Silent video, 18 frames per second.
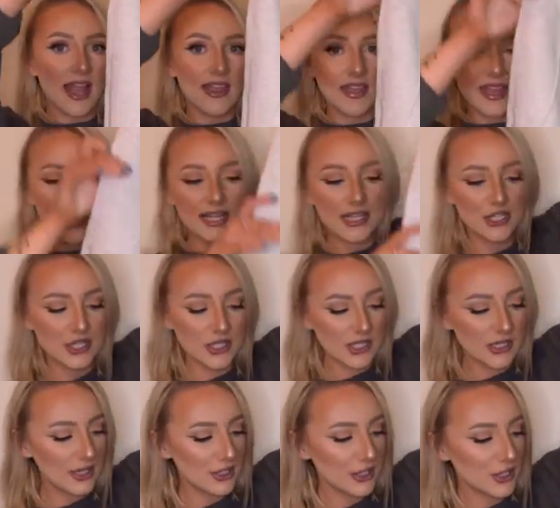They're literally
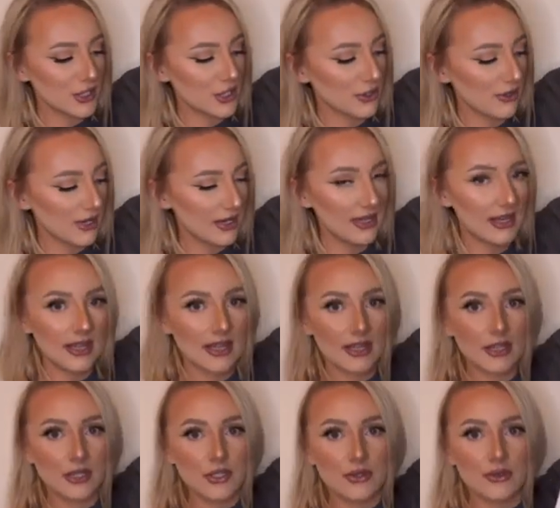like straight
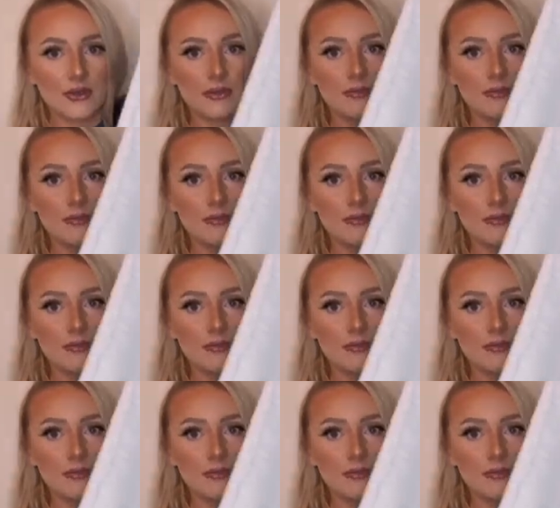leg jogging